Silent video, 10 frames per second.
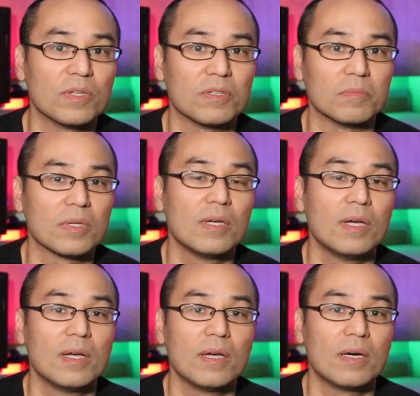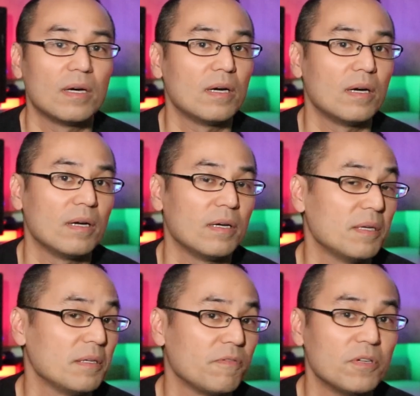with them.
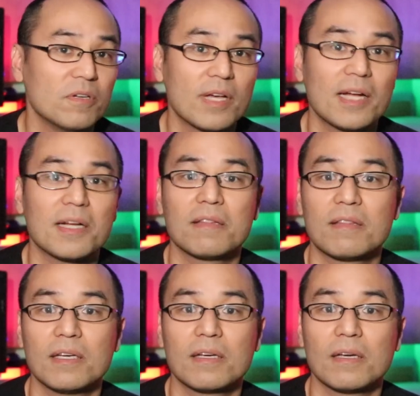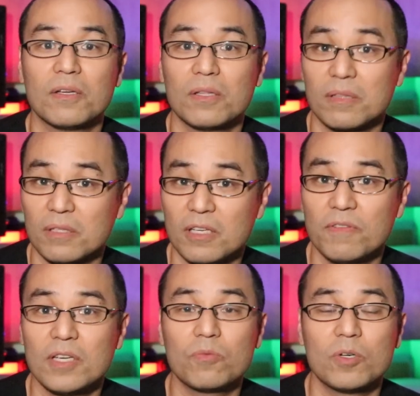If you do that, I think the
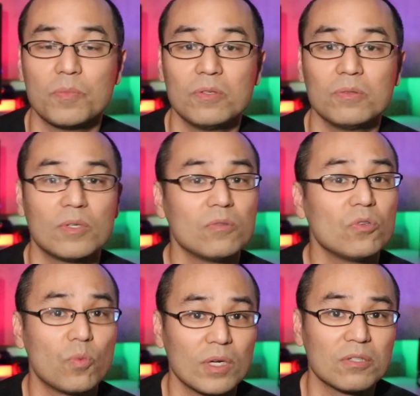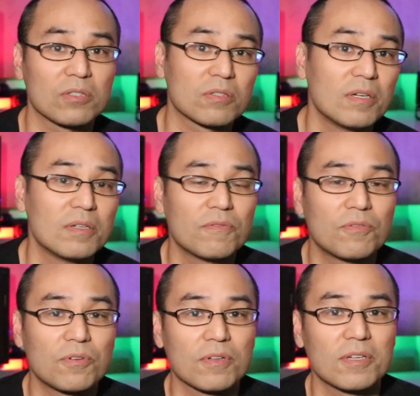TV will do wonders
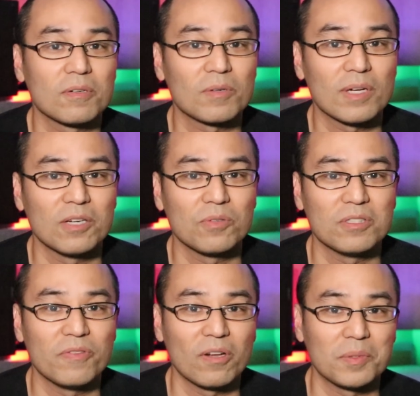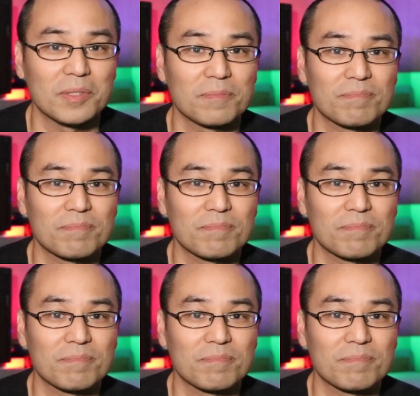for their language development.